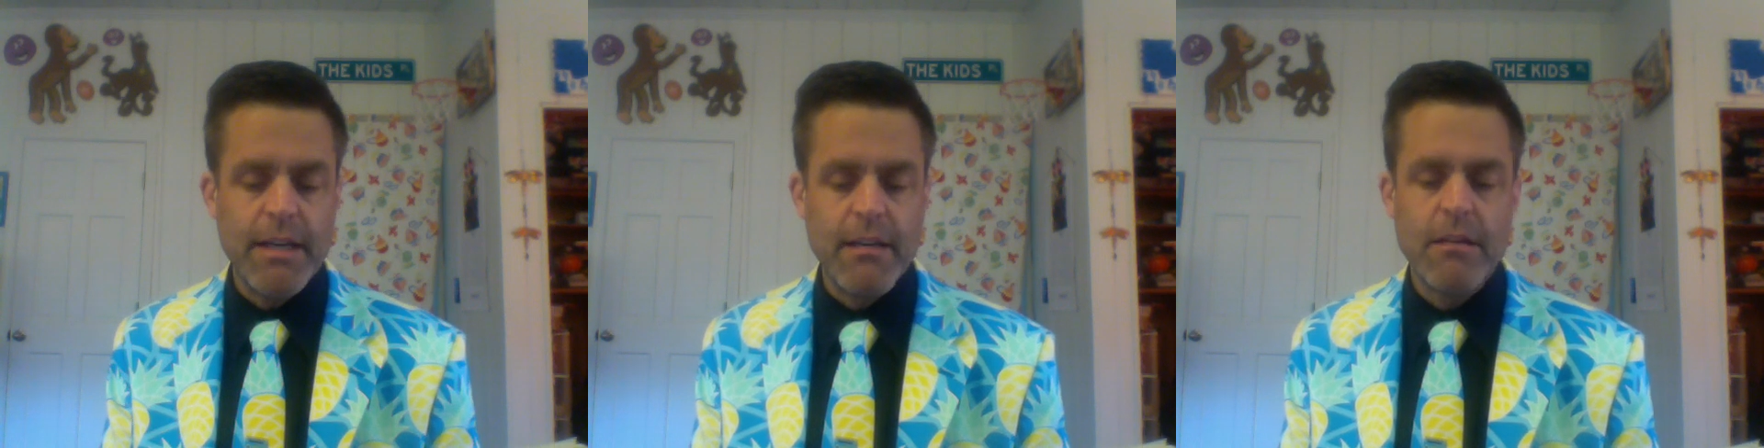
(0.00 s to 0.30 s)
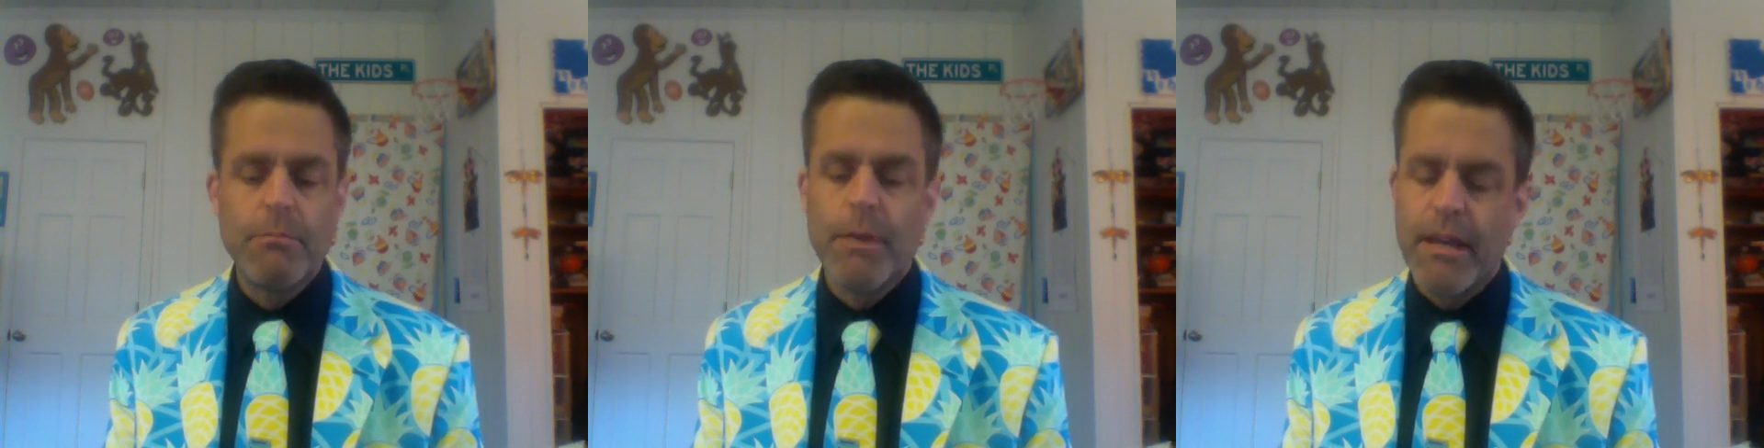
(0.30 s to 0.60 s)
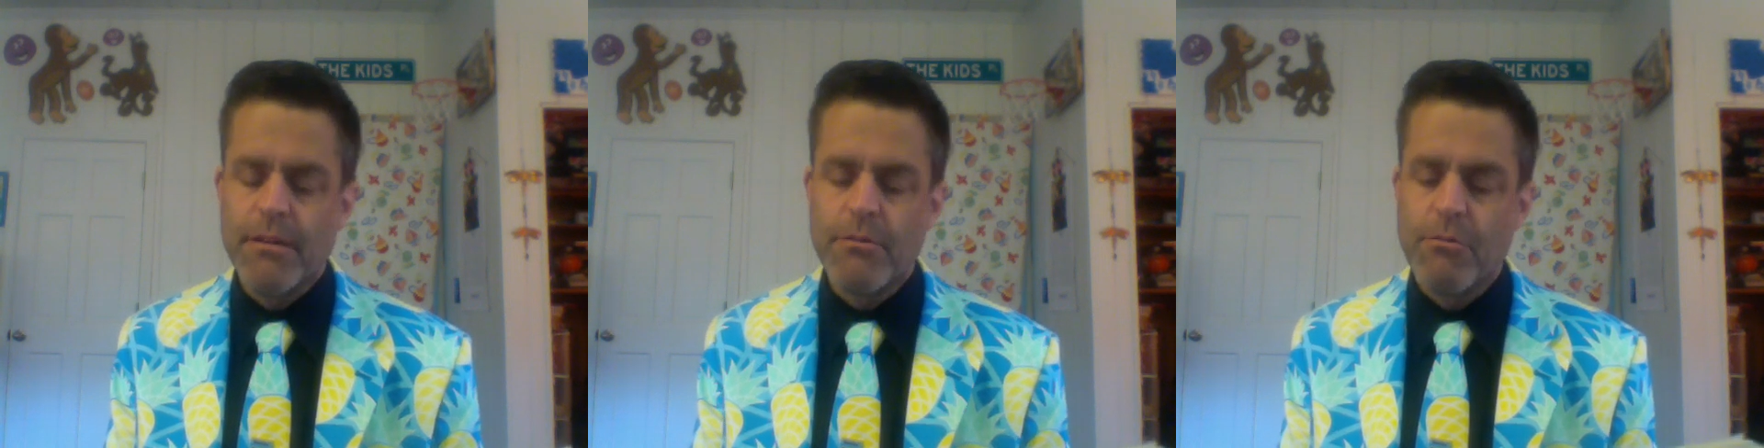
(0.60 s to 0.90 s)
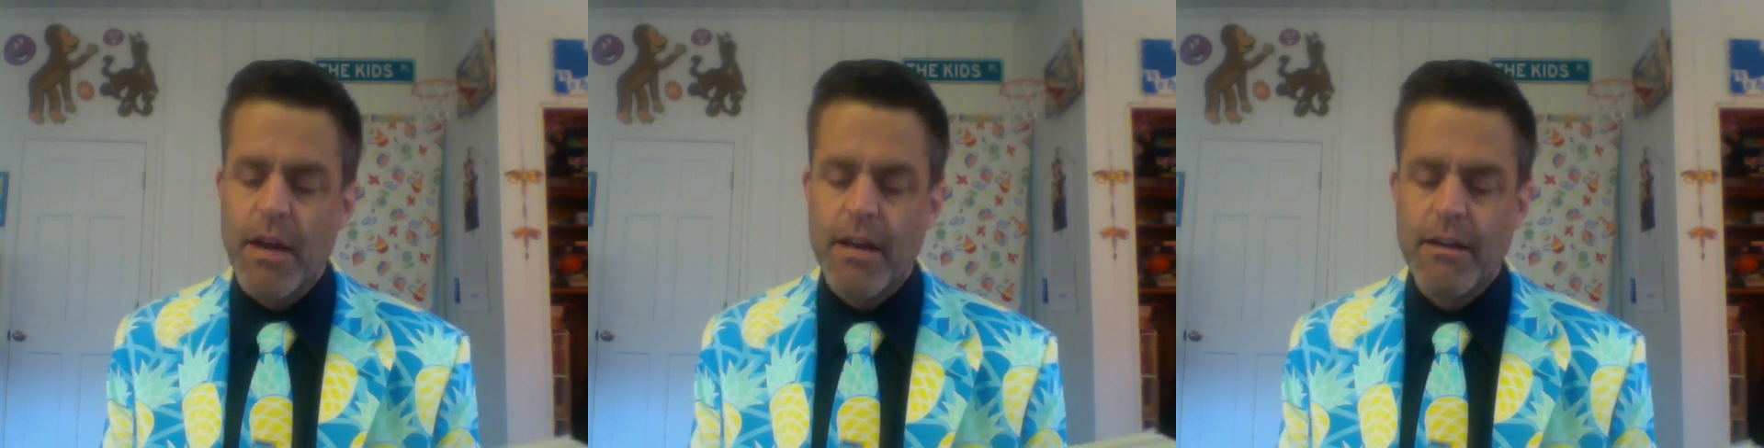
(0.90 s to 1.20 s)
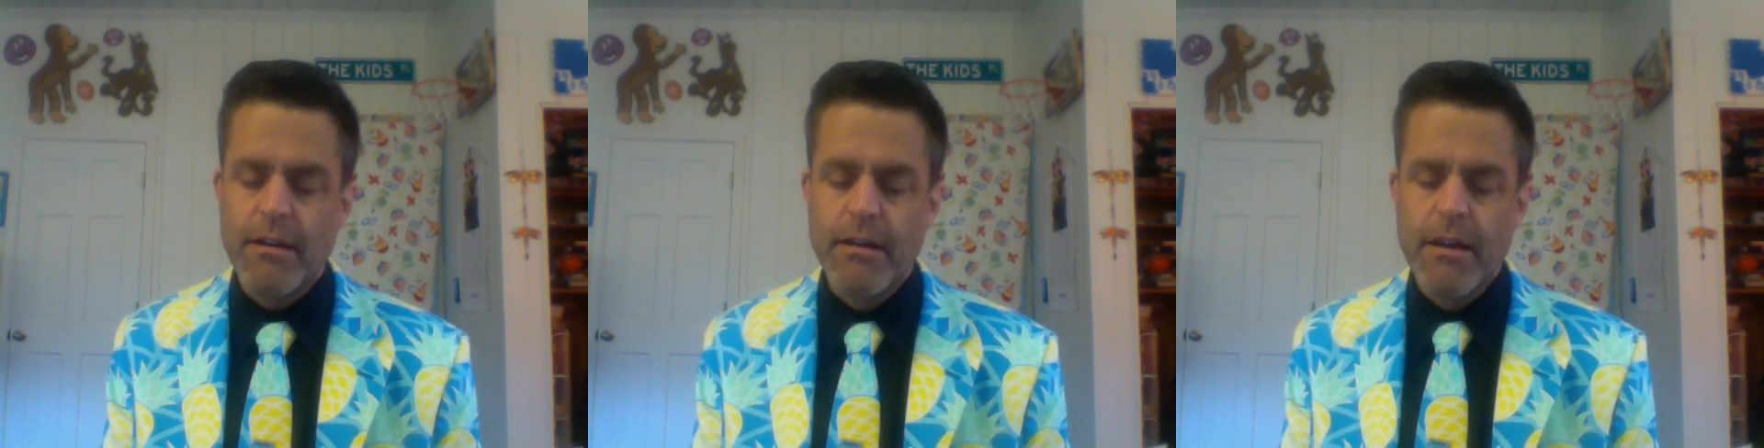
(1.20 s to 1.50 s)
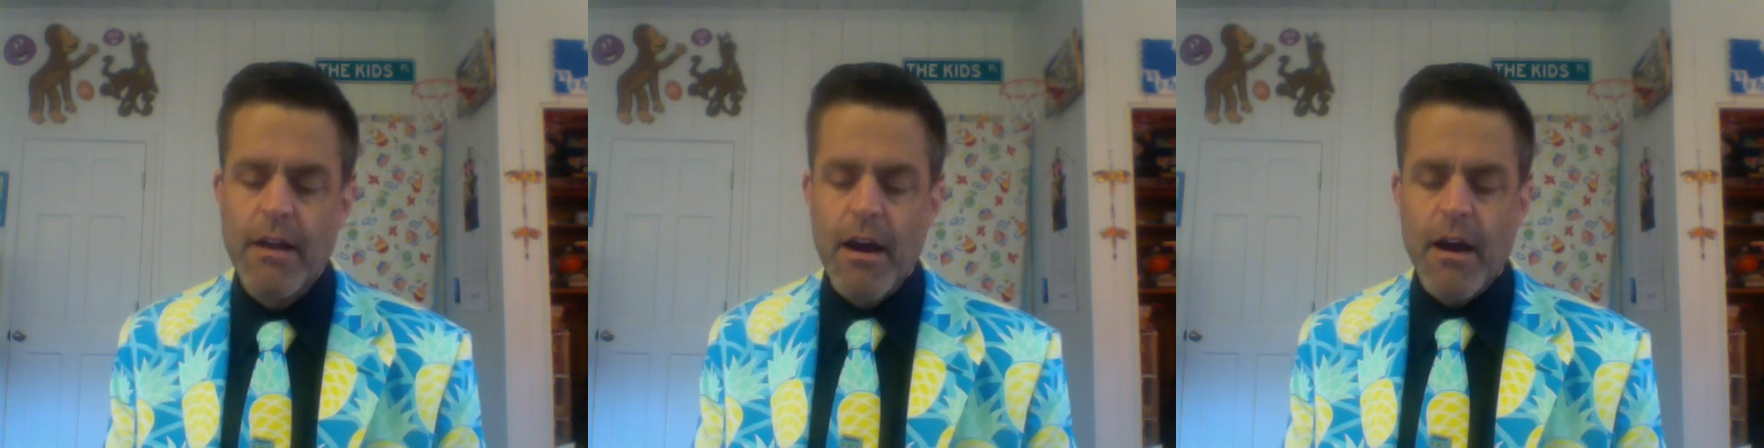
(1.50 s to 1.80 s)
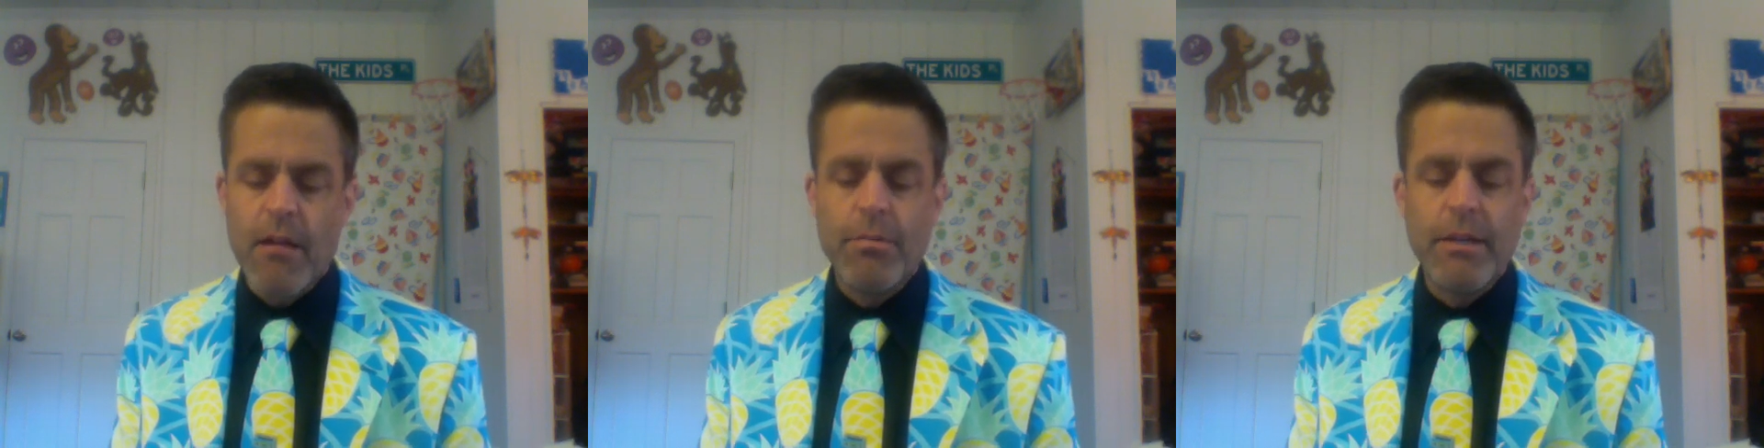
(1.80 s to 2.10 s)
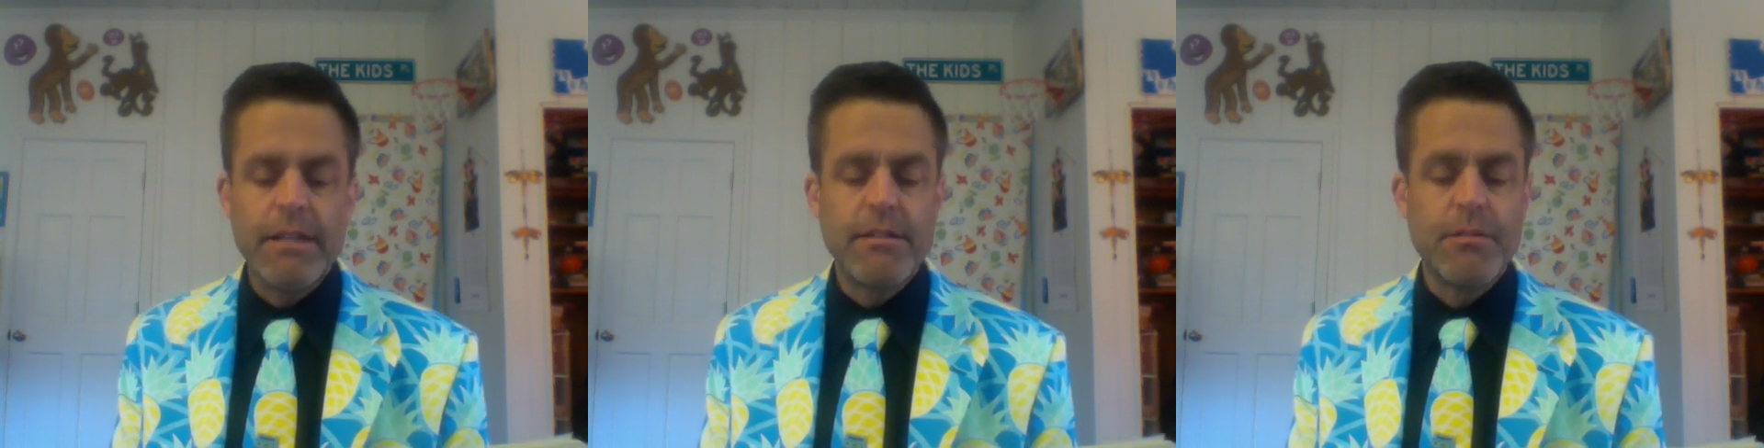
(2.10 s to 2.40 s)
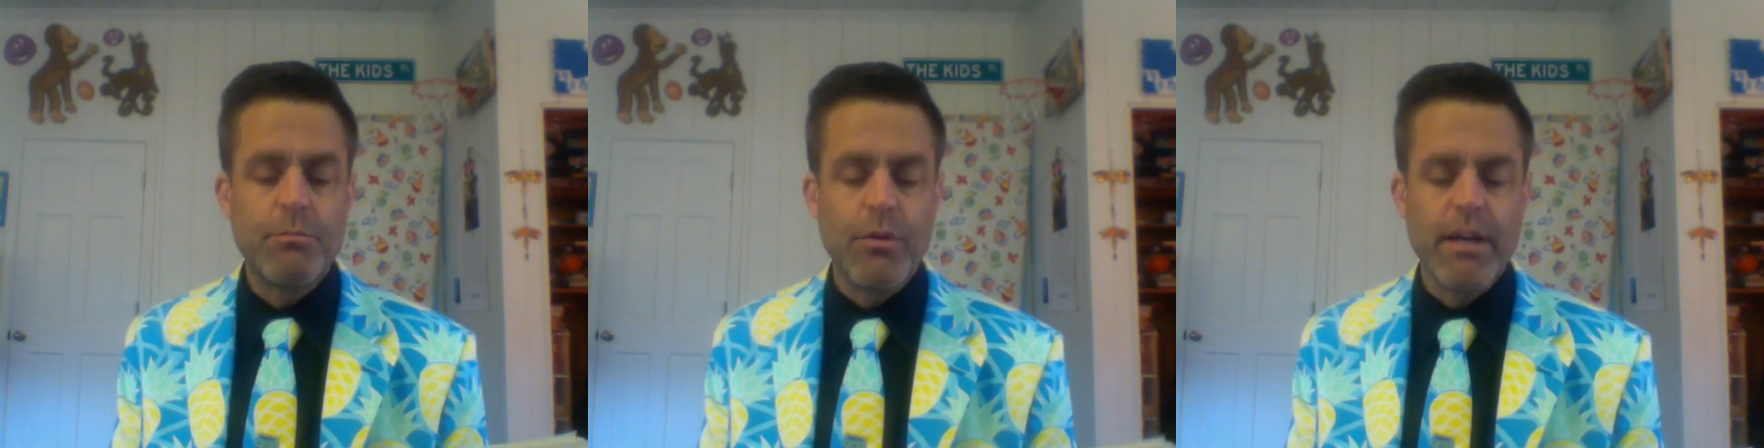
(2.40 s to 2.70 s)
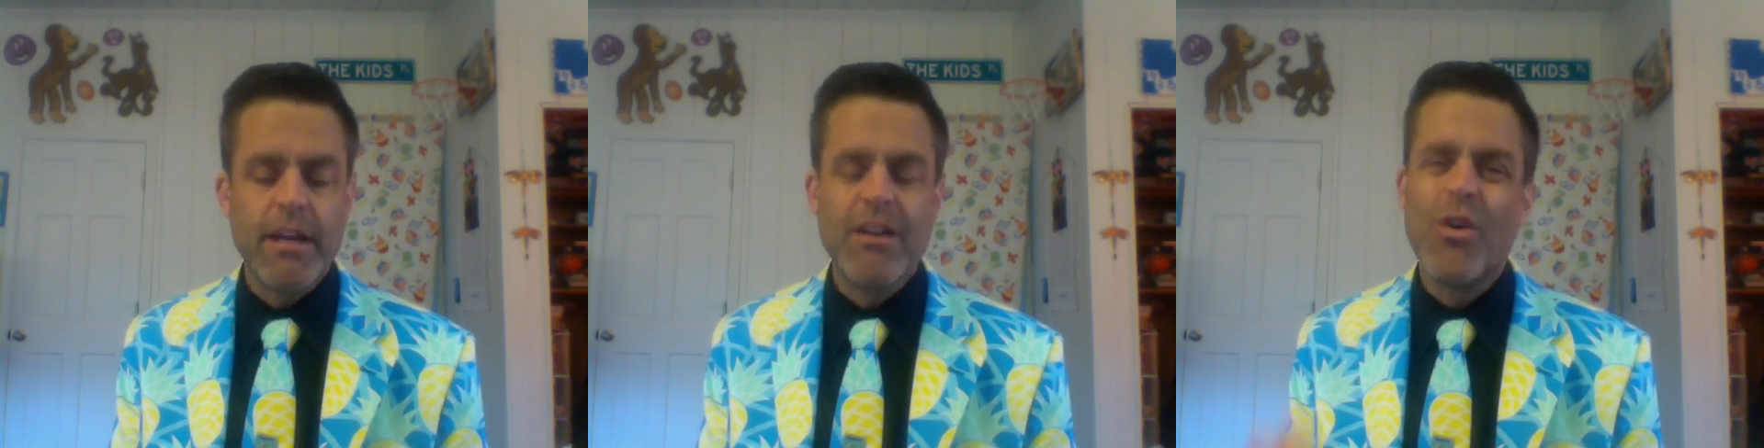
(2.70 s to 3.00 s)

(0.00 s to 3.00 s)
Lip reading: and it is painted red. Our place is brick and